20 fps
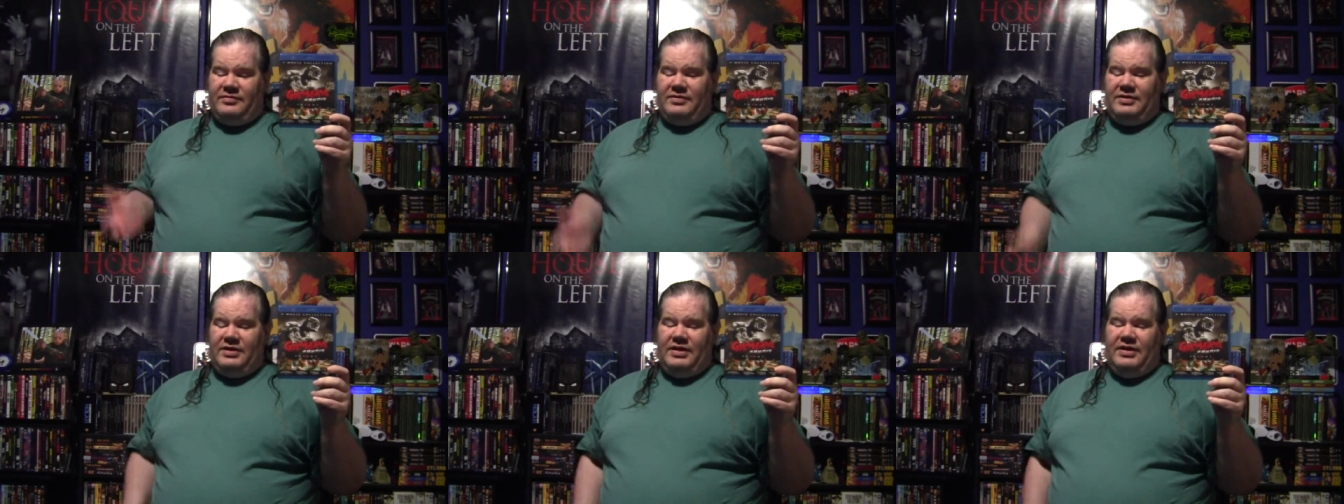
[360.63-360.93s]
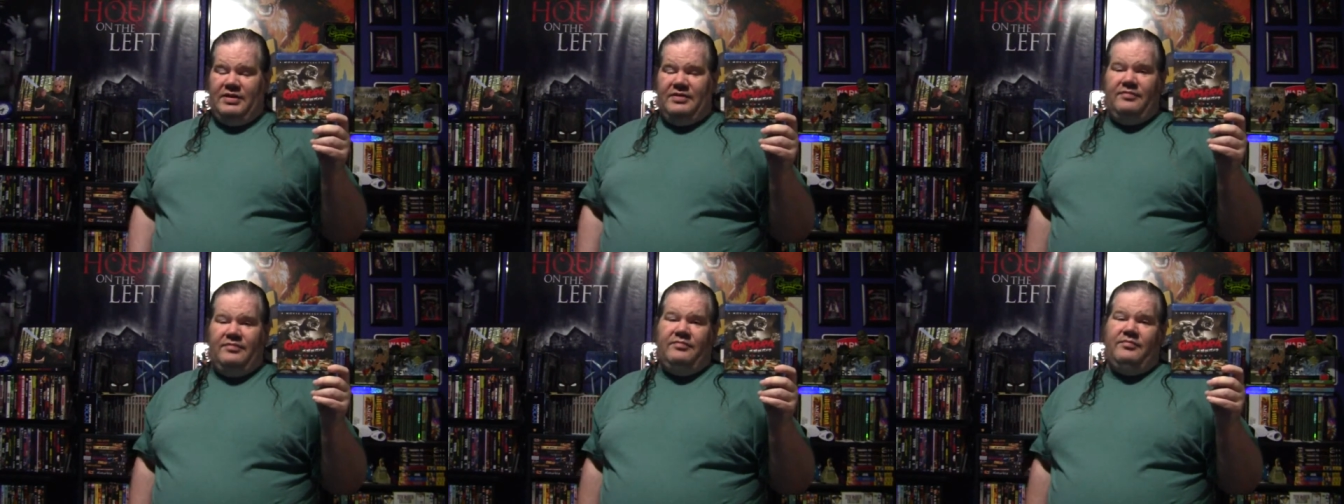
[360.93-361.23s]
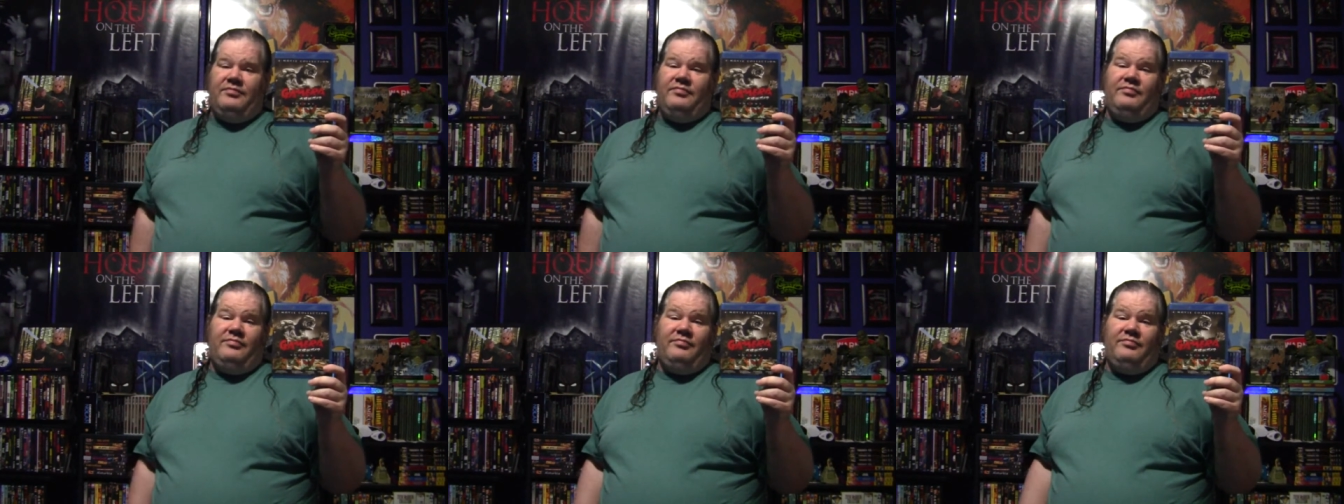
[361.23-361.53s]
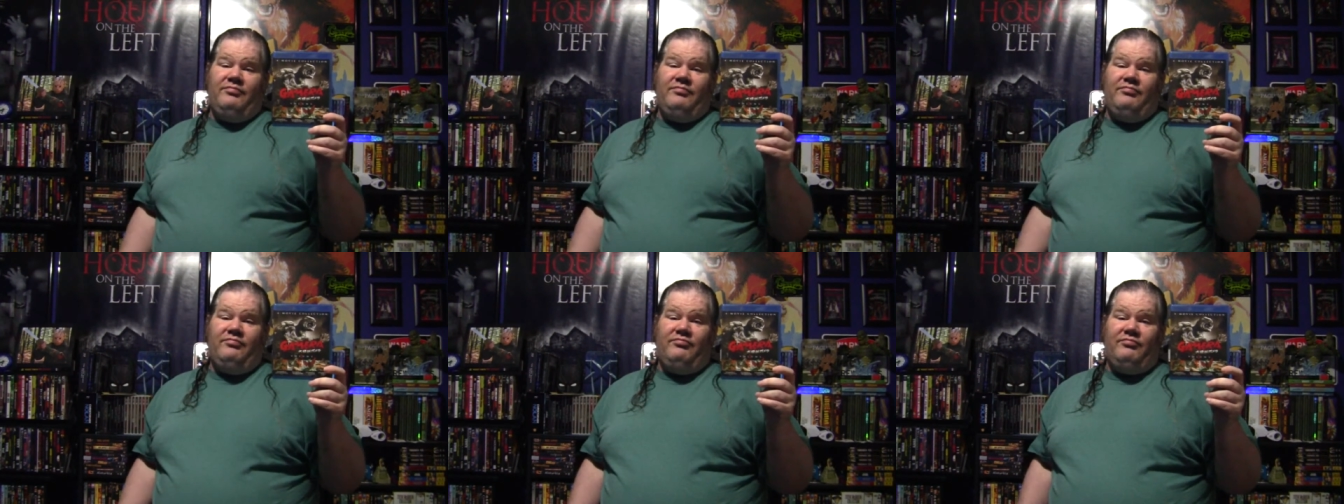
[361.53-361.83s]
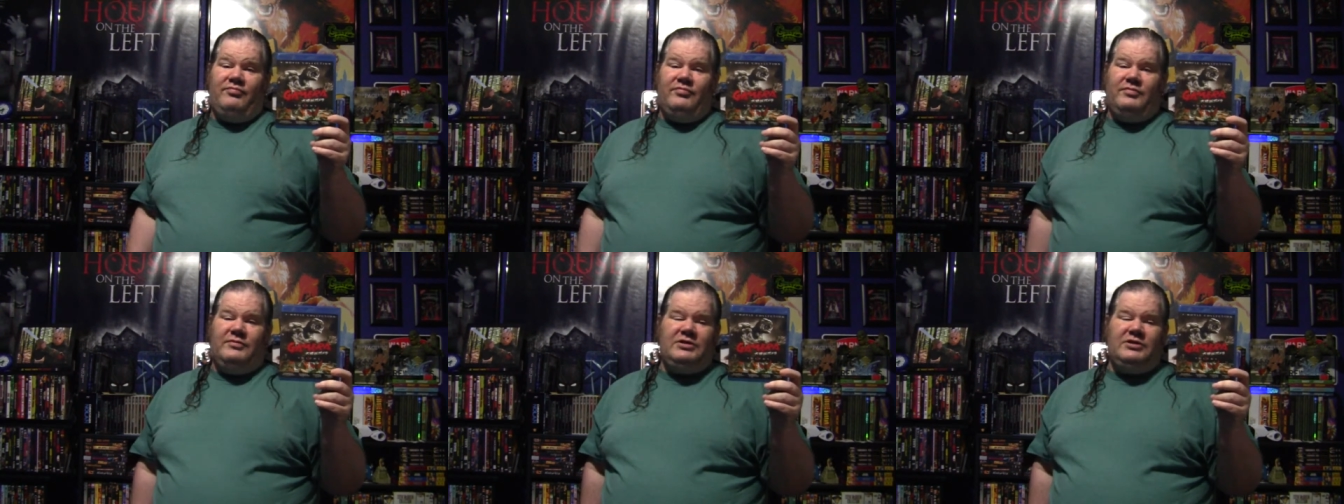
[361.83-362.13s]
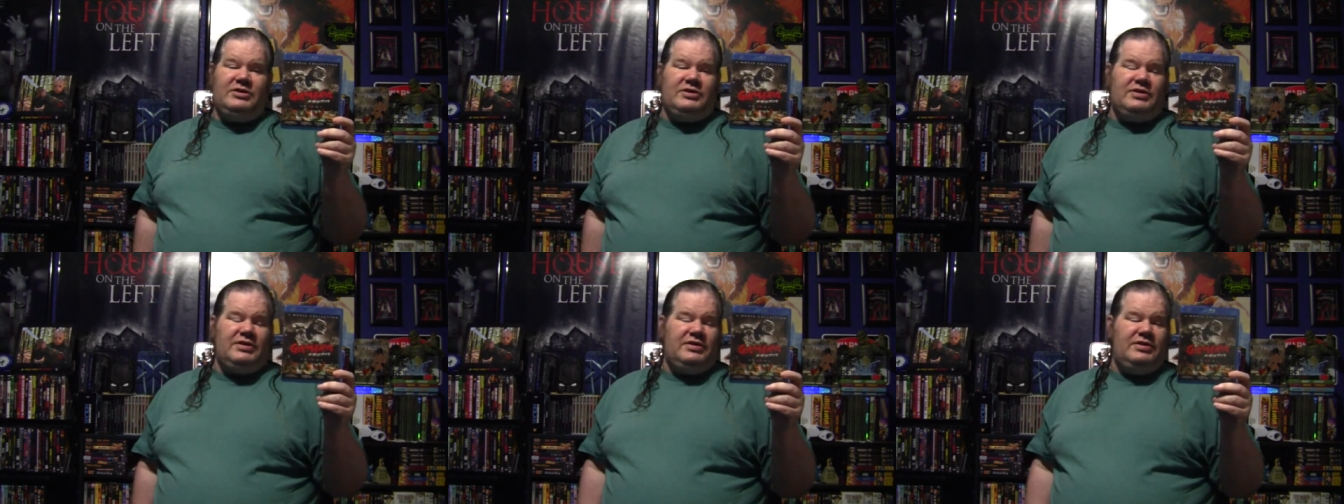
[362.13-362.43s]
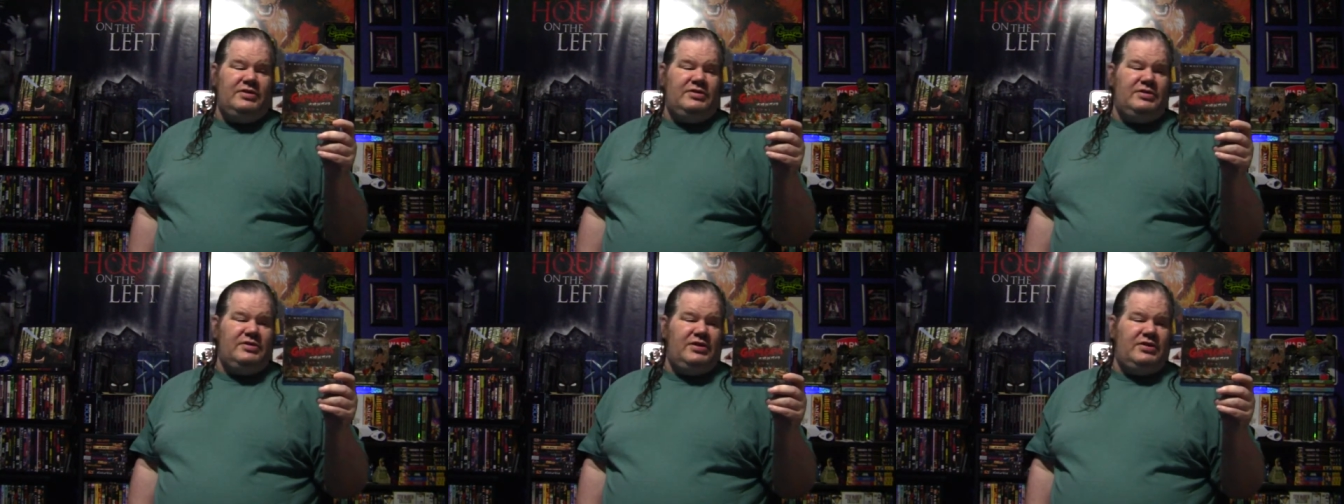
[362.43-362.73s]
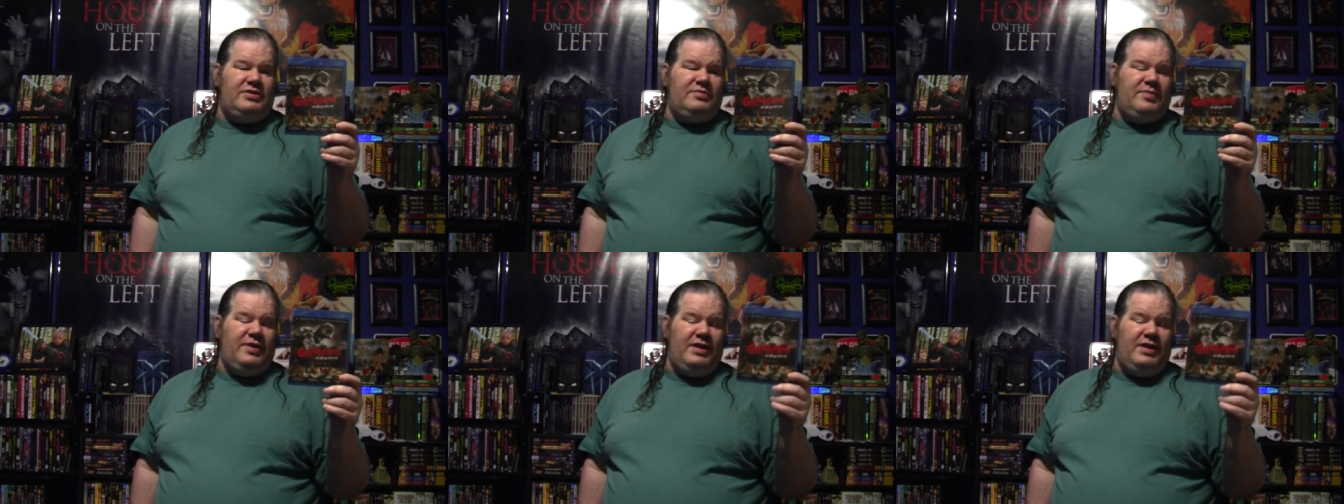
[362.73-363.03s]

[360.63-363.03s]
then just get the gist.